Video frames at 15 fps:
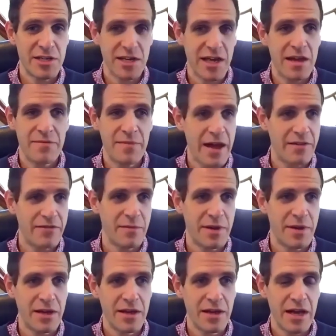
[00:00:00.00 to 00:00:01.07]
again, back from
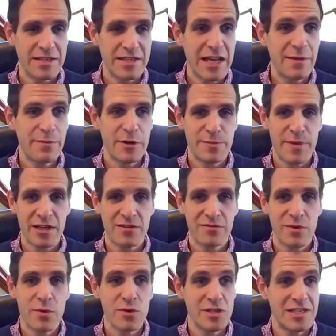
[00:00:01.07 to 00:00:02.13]
a data perspective,
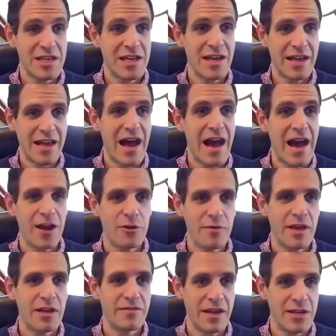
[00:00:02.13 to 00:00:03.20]
we were seeing a higher
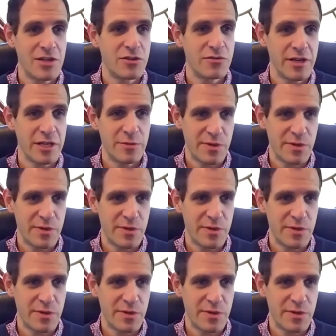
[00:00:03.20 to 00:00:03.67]
rate of injuries,